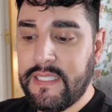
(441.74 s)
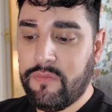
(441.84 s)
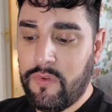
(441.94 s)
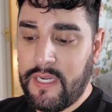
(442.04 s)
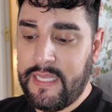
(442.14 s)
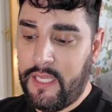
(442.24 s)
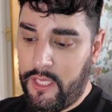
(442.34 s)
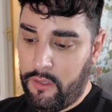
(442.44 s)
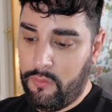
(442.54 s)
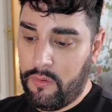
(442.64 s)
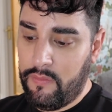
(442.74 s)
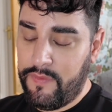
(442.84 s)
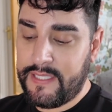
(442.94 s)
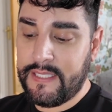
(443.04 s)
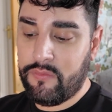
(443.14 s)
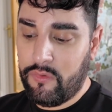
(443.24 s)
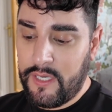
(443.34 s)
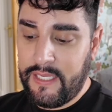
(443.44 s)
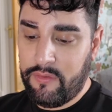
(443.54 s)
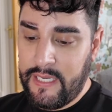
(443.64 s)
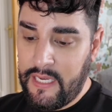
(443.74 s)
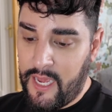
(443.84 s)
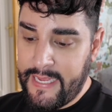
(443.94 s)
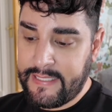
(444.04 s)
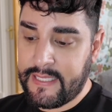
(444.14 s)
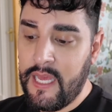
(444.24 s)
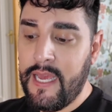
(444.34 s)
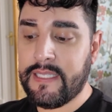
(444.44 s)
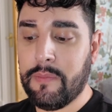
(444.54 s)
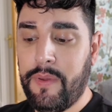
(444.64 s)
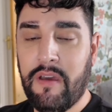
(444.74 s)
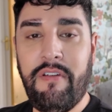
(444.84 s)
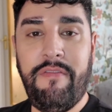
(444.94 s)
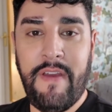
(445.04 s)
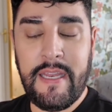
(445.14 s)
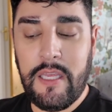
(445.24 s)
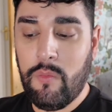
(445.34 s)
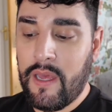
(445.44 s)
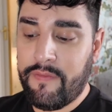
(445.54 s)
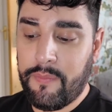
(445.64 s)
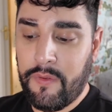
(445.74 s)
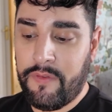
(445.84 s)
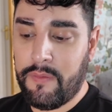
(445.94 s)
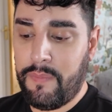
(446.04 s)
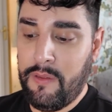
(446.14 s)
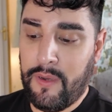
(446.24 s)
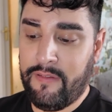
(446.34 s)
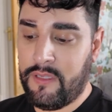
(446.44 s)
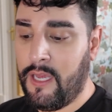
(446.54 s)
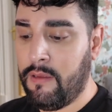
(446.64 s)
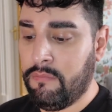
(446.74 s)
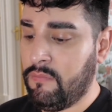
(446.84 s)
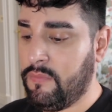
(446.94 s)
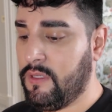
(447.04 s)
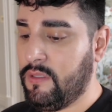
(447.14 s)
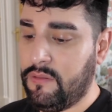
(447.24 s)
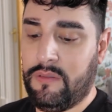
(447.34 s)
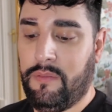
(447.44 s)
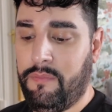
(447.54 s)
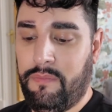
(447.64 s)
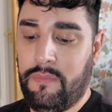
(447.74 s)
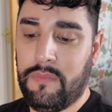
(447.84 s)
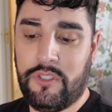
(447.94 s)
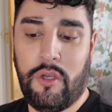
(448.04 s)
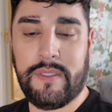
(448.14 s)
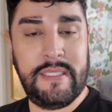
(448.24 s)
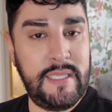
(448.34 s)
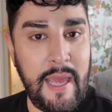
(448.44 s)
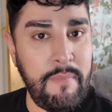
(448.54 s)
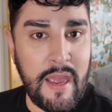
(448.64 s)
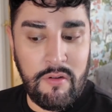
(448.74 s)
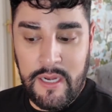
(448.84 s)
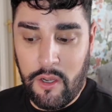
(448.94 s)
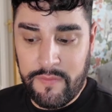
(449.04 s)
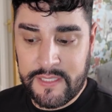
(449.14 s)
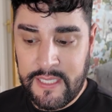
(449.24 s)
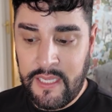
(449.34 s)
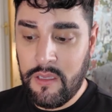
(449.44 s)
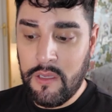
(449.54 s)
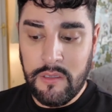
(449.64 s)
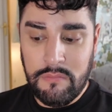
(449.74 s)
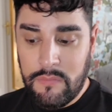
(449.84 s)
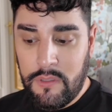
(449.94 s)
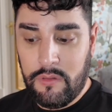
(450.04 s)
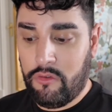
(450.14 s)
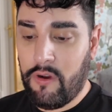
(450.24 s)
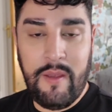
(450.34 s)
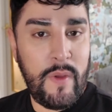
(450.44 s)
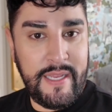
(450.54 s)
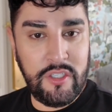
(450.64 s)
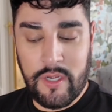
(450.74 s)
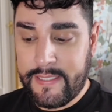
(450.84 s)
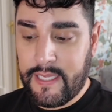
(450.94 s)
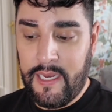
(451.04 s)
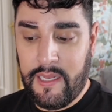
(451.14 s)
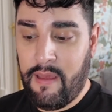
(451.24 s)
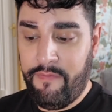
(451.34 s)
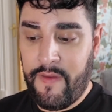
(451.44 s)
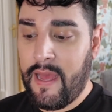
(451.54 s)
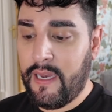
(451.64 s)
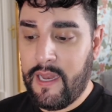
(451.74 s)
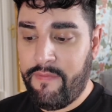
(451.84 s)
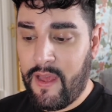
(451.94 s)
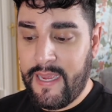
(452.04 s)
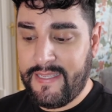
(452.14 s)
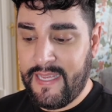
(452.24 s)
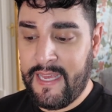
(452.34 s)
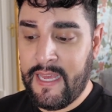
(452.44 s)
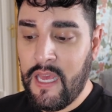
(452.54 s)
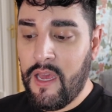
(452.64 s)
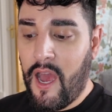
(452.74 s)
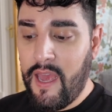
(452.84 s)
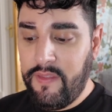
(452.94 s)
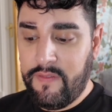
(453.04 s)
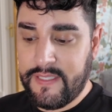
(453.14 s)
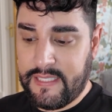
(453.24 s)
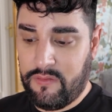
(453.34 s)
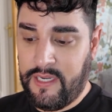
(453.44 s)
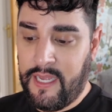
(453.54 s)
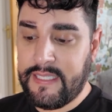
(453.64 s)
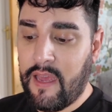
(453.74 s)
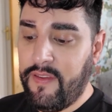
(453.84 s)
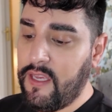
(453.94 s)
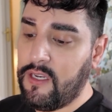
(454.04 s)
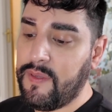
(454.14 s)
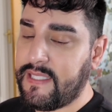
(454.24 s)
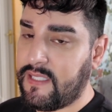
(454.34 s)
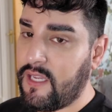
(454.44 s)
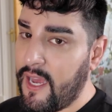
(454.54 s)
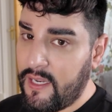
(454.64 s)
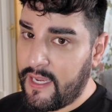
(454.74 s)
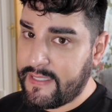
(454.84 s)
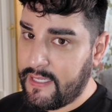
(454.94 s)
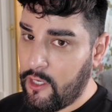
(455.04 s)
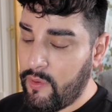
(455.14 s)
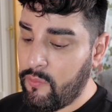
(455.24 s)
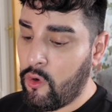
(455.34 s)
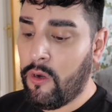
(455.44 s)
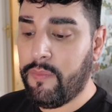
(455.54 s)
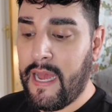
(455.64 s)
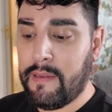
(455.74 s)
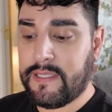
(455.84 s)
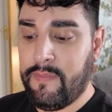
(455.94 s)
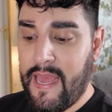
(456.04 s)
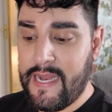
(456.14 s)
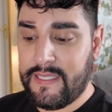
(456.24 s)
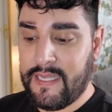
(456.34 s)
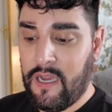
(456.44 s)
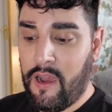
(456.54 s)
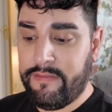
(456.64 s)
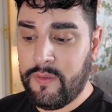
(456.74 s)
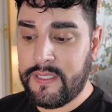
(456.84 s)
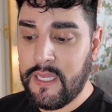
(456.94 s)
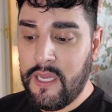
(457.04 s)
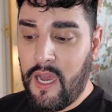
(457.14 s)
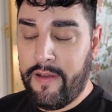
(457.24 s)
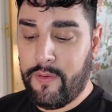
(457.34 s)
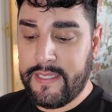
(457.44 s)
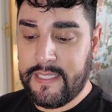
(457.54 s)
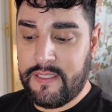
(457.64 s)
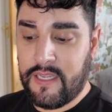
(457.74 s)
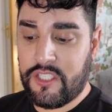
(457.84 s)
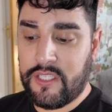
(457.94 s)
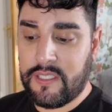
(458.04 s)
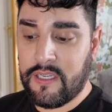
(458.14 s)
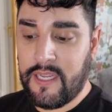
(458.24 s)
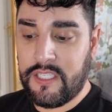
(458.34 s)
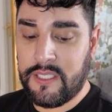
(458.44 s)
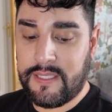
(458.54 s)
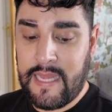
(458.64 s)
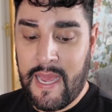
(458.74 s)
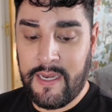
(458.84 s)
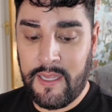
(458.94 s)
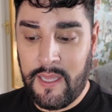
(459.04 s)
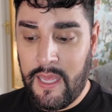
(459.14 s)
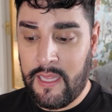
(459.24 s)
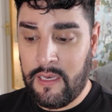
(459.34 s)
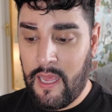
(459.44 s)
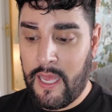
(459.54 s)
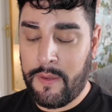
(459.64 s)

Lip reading: is really cute. This is really, really nice. It's a bit of a venue where the people have chosen to get married, obviously. Great wedding dress. I love that. I love that idea. I think this is really nice. I think it could have been stylized a little bit more. Perhaps some editing afterwards. Otherwise, it does just look like she's standing in